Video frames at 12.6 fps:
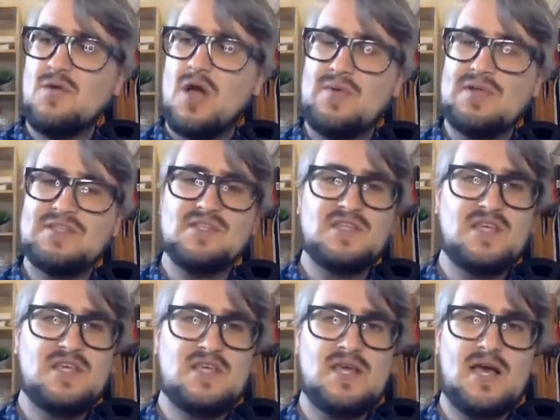went to
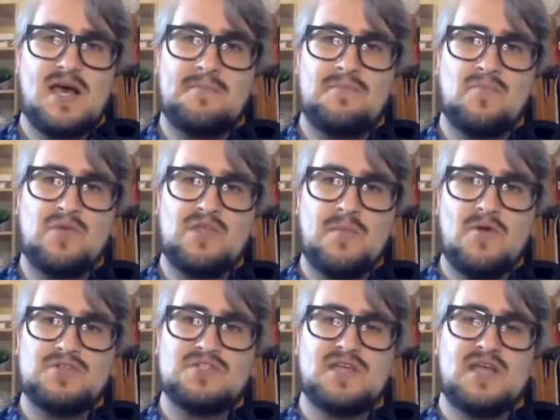the William
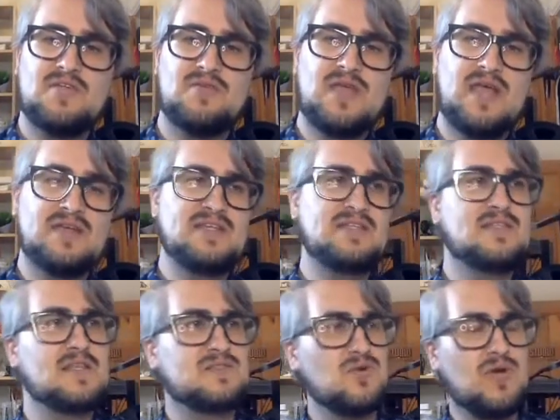Morris Gallery and
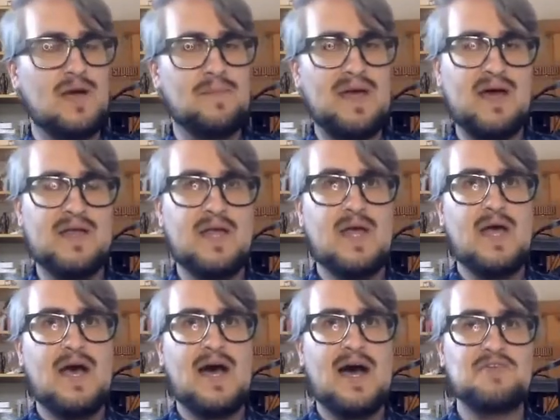took about
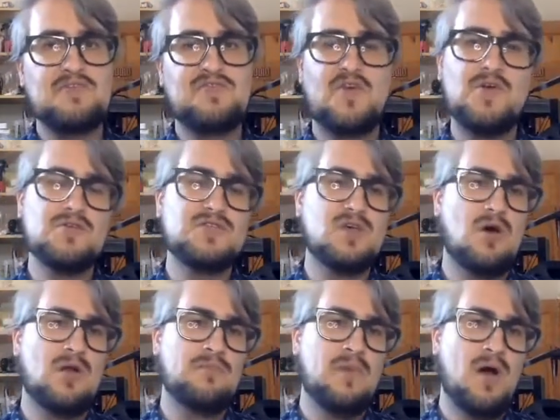100 photos
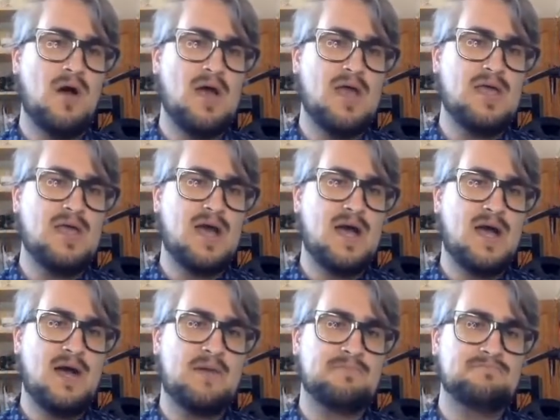on my
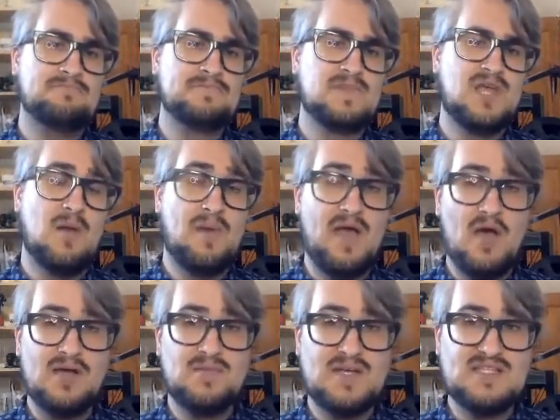
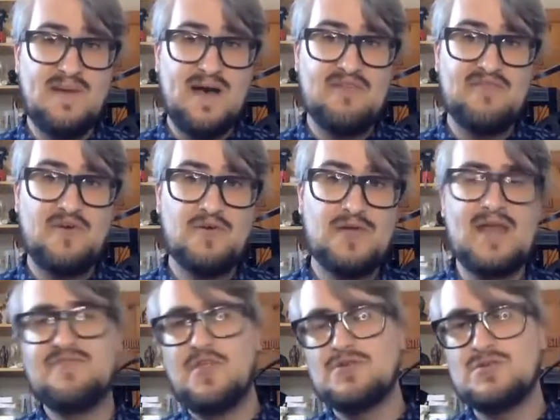smartphone.
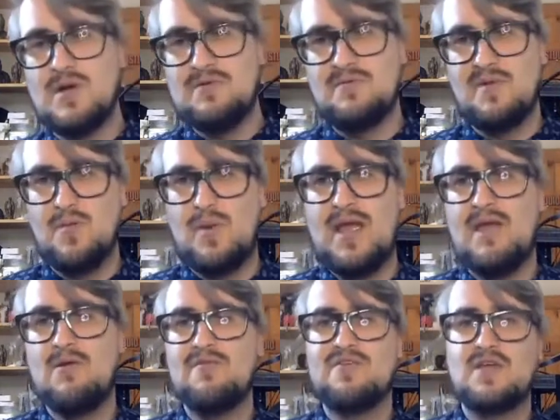And for those who aren't
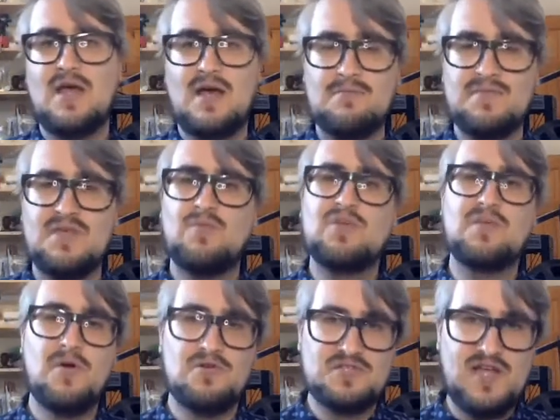aware of it, the William
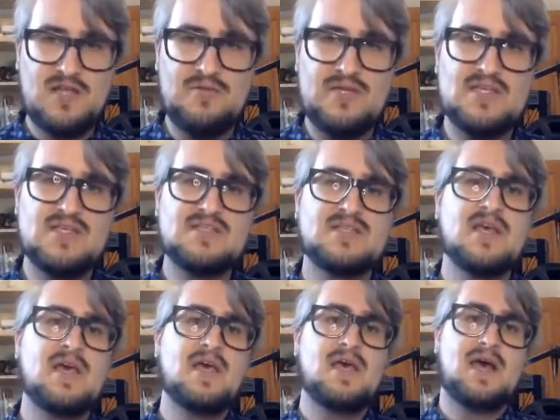Morris Gallery is
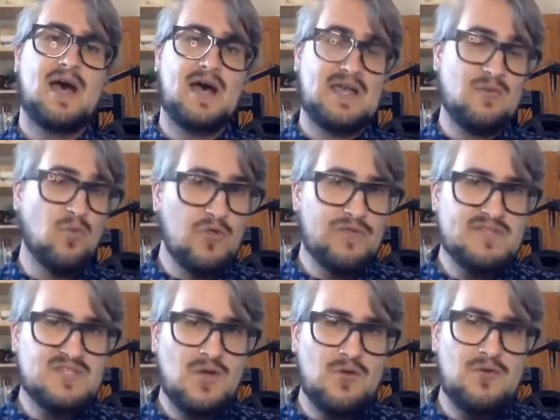in
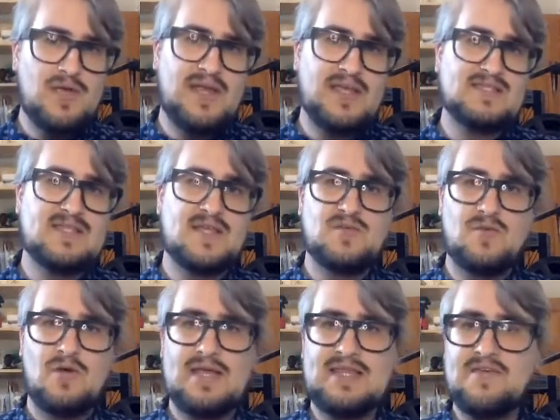Walthamstow in East London,
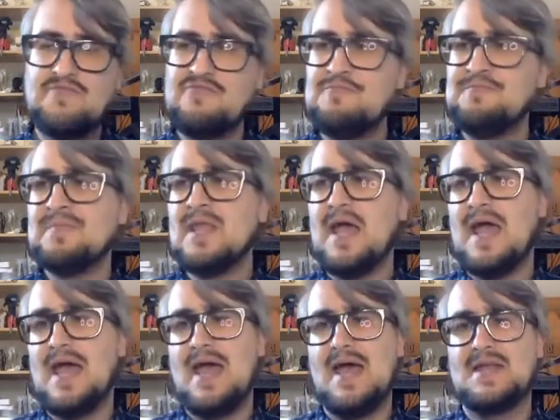where I live.
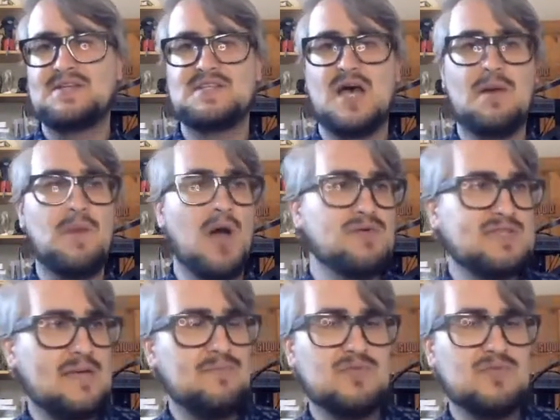And I was able